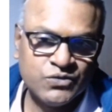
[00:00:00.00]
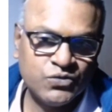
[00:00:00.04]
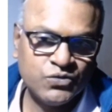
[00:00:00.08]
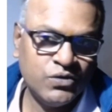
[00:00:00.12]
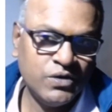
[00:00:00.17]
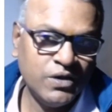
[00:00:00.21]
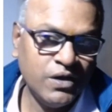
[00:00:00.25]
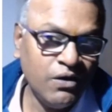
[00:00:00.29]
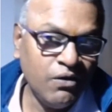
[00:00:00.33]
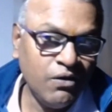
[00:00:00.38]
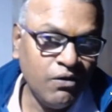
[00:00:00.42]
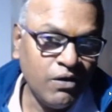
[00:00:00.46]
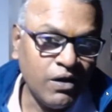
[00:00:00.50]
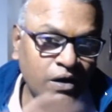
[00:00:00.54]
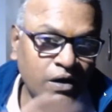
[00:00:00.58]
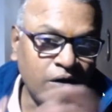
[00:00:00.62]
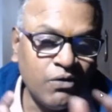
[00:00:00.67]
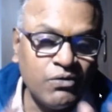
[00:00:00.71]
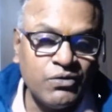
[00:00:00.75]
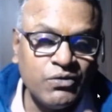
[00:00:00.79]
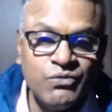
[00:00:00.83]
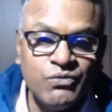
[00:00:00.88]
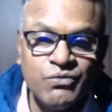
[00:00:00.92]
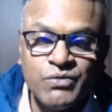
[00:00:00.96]
so now
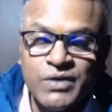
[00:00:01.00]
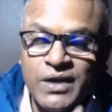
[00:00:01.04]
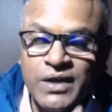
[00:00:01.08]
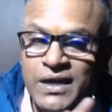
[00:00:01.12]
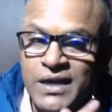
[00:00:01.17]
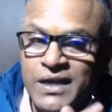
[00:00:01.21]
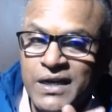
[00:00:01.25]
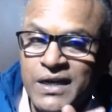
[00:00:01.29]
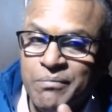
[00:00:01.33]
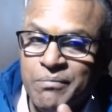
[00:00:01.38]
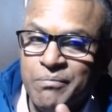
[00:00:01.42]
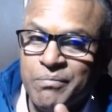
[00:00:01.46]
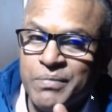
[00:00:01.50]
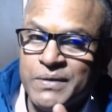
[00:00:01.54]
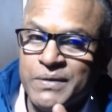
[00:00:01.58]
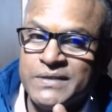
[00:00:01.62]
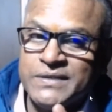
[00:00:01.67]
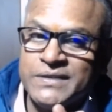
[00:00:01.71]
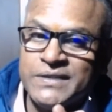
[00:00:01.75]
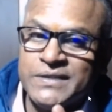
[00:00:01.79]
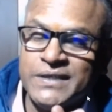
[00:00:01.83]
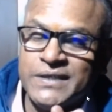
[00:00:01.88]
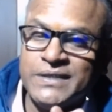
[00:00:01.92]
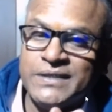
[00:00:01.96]
how you can
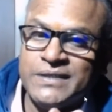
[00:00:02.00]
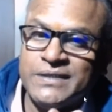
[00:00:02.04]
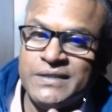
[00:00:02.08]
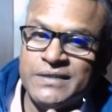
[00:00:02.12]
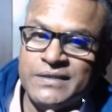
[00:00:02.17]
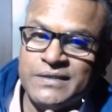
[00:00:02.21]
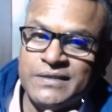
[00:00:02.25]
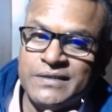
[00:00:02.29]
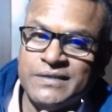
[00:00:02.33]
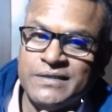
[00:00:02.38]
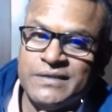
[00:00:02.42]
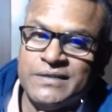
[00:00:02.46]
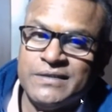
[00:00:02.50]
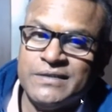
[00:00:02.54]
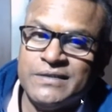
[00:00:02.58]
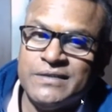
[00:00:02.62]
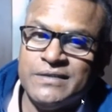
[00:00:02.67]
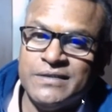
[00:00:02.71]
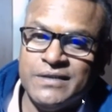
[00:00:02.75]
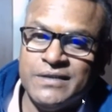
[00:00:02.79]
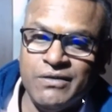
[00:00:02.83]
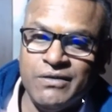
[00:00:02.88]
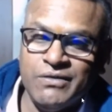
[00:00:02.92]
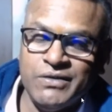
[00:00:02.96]
compensate?
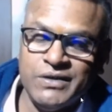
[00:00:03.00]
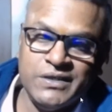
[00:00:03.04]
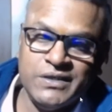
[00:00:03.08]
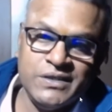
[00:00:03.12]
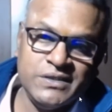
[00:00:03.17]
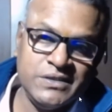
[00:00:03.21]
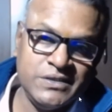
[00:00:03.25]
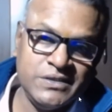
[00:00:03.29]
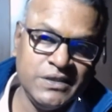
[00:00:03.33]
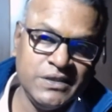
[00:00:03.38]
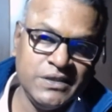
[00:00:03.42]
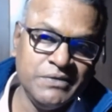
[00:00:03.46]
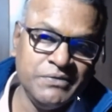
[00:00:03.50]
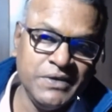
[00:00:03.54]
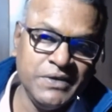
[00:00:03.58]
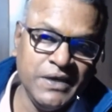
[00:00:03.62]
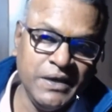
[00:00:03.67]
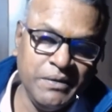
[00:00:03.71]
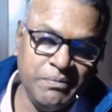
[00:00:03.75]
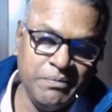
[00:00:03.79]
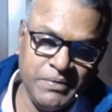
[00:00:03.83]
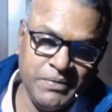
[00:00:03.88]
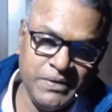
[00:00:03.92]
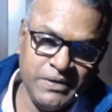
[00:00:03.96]
Now it is
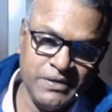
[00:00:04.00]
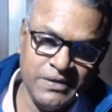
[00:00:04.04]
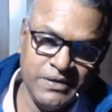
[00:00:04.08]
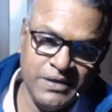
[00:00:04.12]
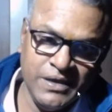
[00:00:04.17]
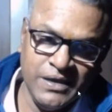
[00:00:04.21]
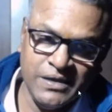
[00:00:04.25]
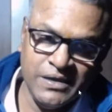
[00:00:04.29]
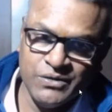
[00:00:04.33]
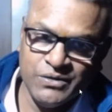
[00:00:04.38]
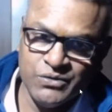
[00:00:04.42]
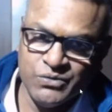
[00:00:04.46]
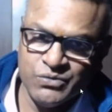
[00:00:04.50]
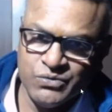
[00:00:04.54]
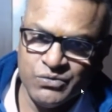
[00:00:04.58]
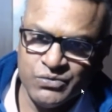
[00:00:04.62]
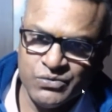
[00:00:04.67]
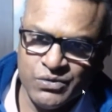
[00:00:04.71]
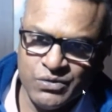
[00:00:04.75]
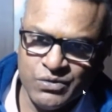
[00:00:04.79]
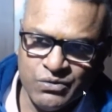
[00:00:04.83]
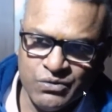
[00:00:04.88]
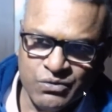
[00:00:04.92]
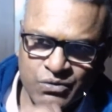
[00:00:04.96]
severe pain, then you
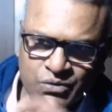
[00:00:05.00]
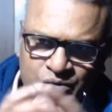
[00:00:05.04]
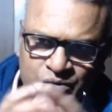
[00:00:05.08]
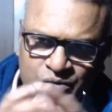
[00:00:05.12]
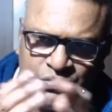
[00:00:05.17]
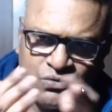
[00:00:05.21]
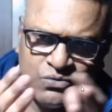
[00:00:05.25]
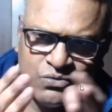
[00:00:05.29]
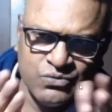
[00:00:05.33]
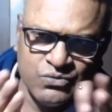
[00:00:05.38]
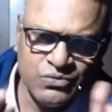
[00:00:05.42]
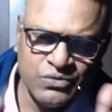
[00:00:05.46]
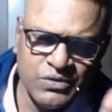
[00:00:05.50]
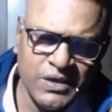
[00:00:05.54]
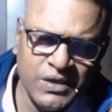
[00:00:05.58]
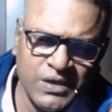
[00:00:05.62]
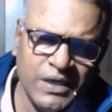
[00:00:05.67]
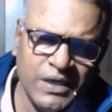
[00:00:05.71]
should go to